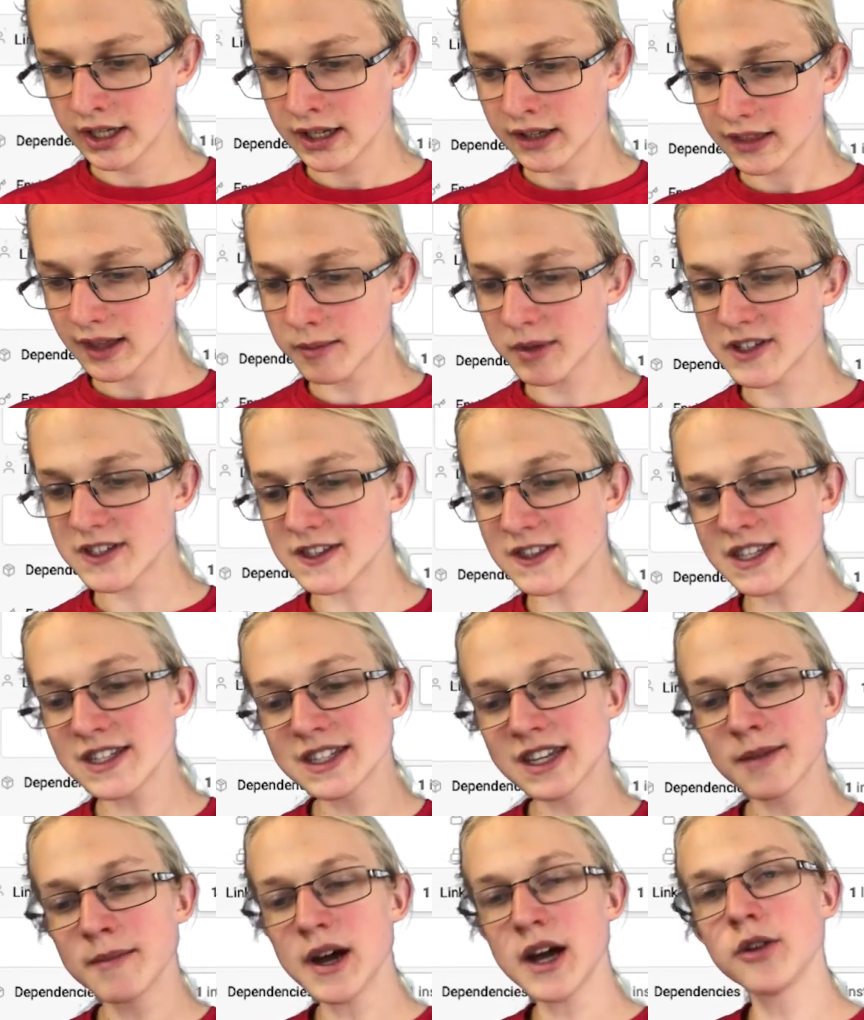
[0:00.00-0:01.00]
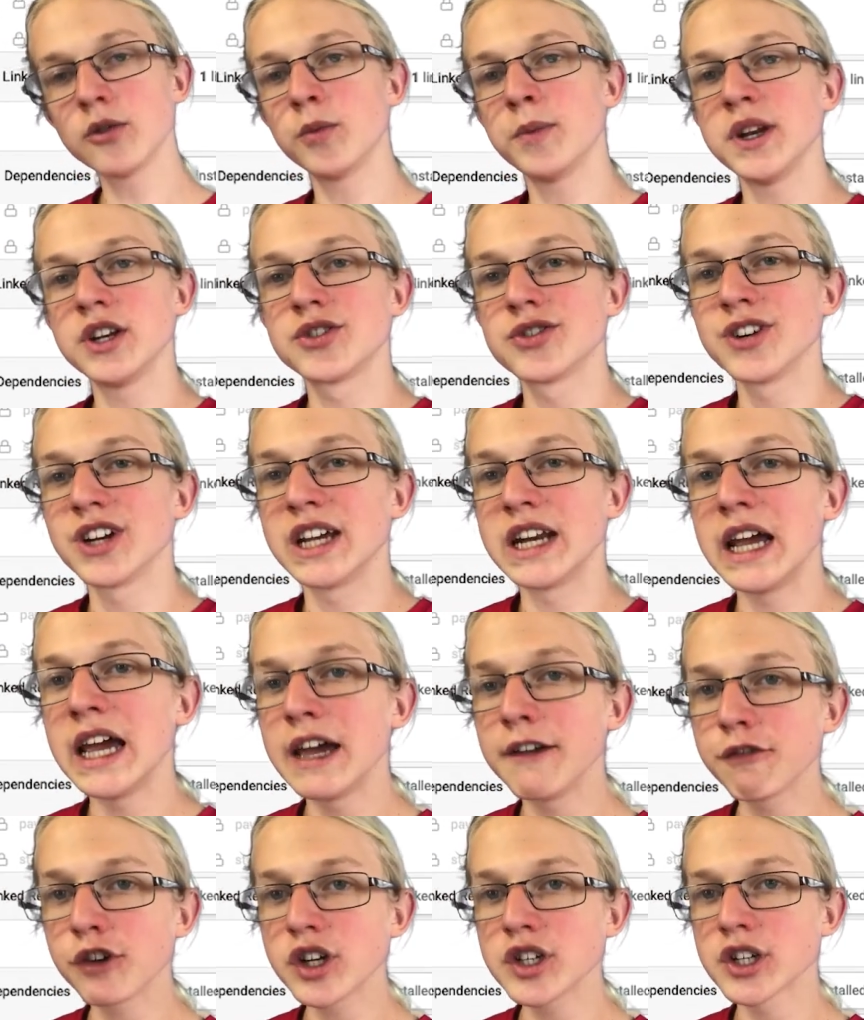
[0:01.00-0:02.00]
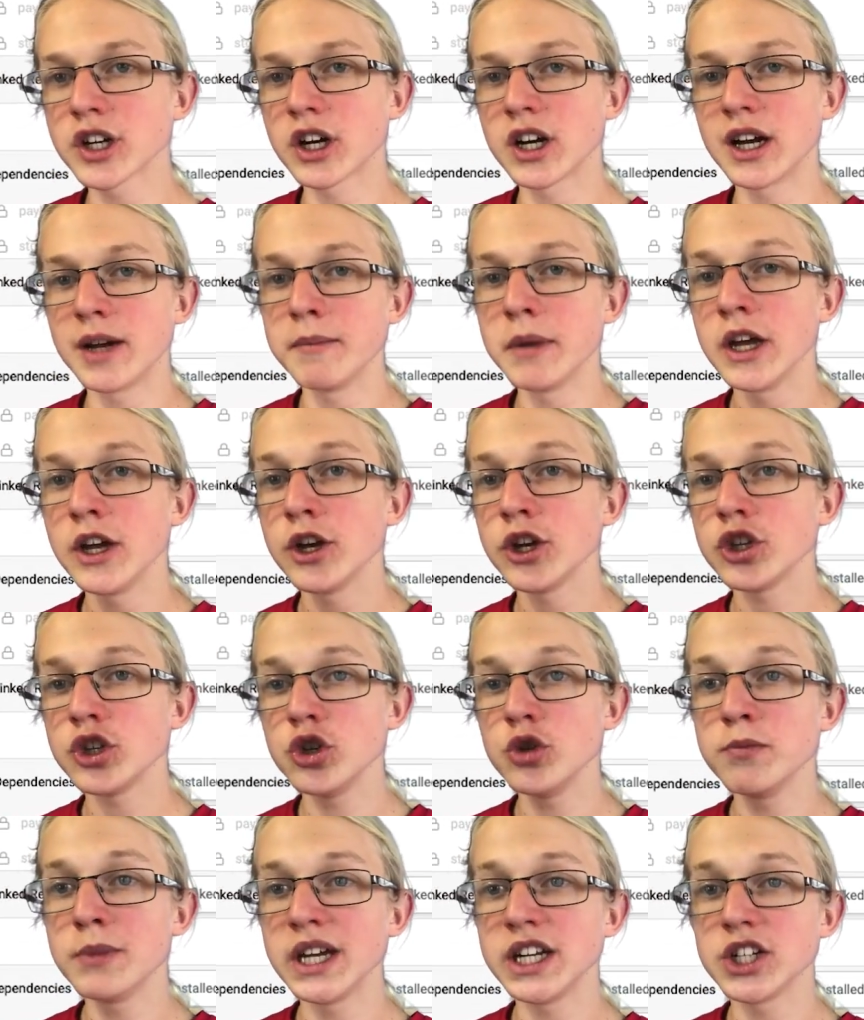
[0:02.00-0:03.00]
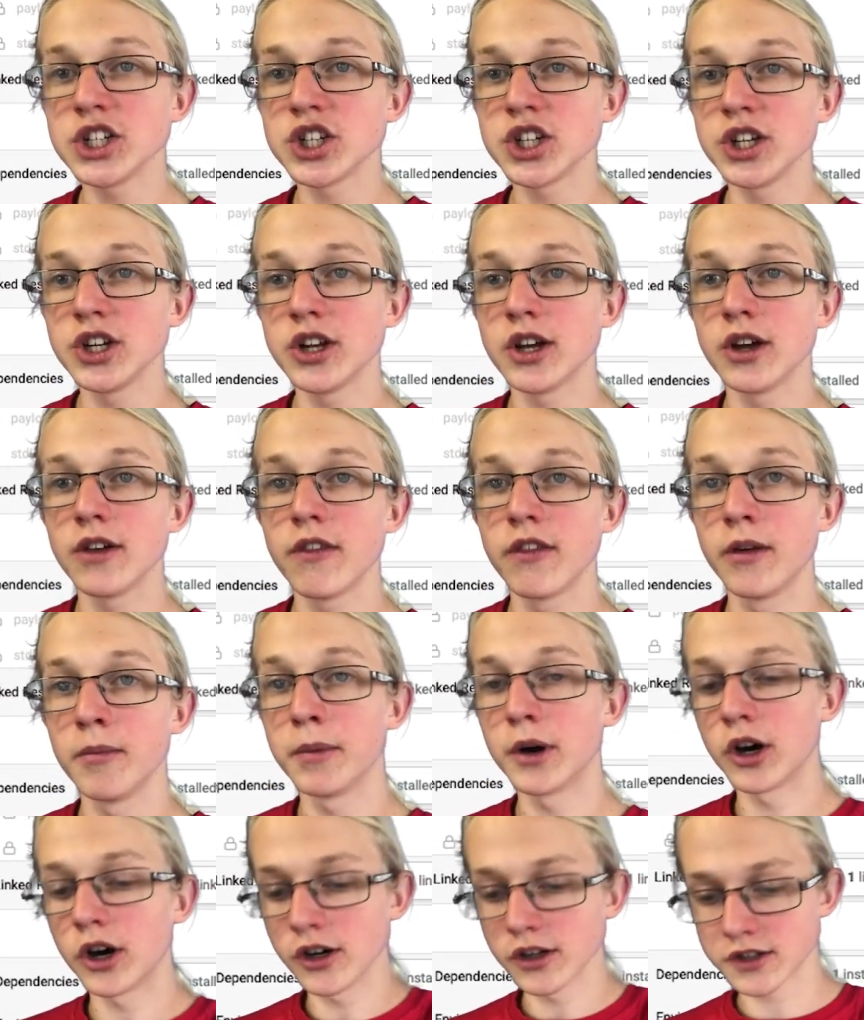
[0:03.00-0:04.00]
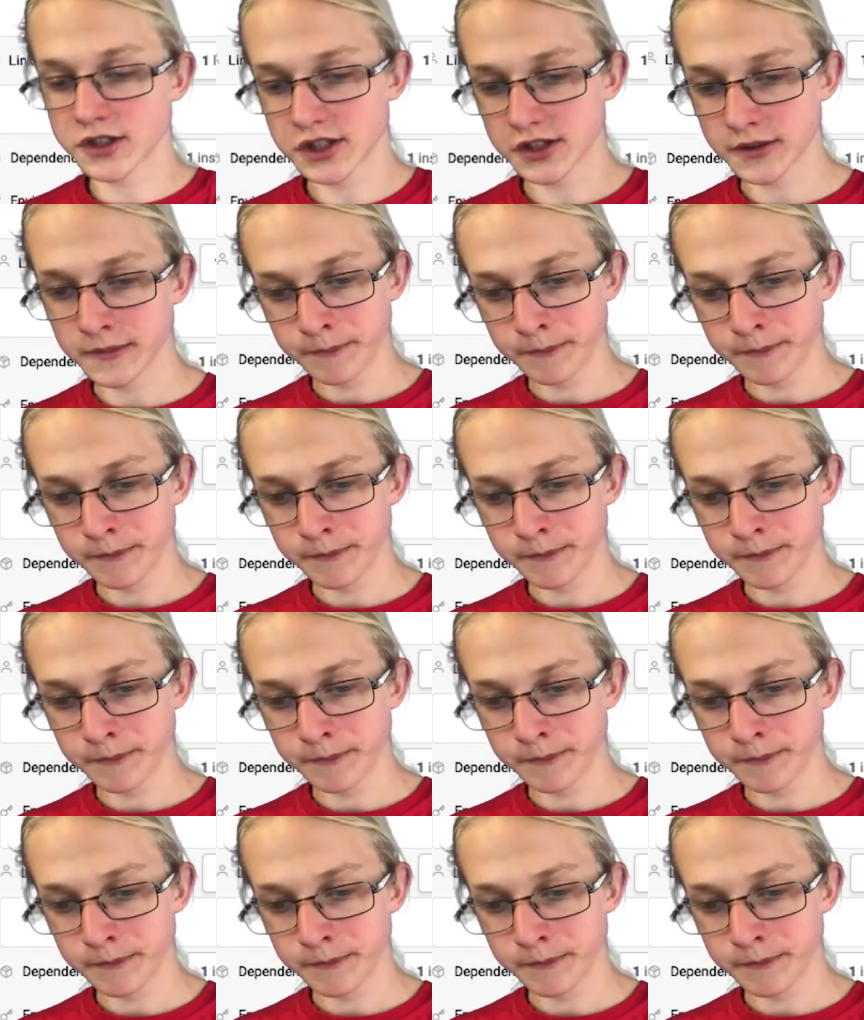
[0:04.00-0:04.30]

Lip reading: That means that this command will be triggered every time you mention the bot.